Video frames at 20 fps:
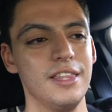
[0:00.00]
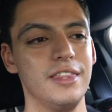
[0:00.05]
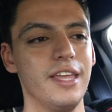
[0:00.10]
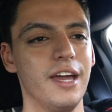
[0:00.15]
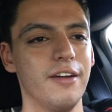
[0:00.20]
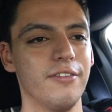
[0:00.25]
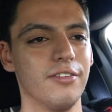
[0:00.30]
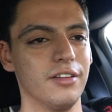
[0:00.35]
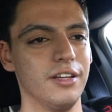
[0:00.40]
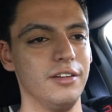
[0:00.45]

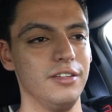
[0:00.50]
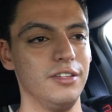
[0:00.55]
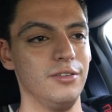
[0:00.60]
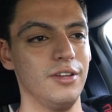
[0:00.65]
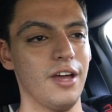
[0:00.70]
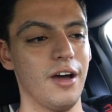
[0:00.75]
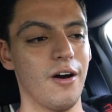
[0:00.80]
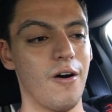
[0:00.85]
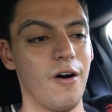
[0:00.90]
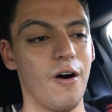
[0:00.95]
definitely do
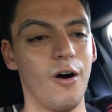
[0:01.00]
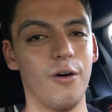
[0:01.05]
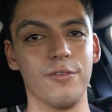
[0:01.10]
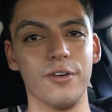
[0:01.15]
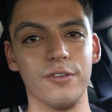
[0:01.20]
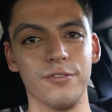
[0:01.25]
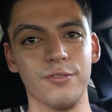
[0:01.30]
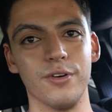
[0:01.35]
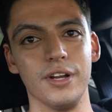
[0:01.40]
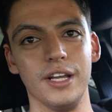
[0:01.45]
that all
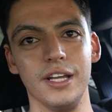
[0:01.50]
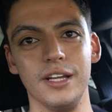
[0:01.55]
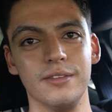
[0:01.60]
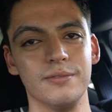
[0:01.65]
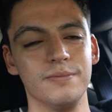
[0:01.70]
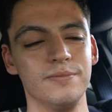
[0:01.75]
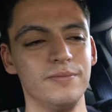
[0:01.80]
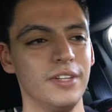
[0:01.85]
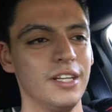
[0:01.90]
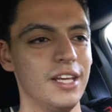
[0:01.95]
for
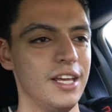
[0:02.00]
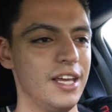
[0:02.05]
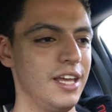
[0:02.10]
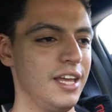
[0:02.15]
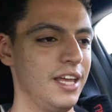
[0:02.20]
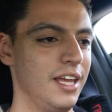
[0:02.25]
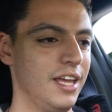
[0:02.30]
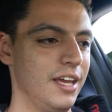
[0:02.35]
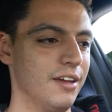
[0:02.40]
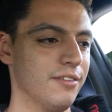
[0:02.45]
free
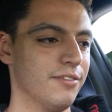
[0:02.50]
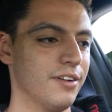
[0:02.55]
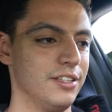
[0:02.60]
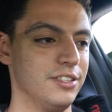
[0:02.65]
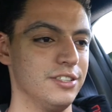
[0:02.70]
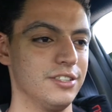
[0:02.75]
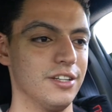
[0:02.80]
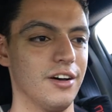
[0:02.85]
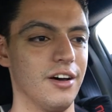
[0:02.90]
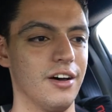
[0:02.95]
if I
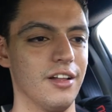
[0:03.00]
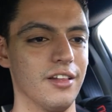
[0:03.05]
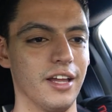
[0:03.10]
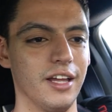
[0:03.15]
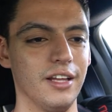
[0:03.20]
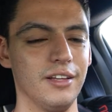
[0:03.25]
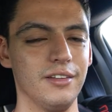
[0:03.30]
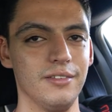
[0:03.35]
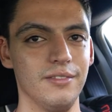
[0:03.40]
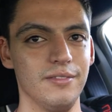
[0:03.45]
just got like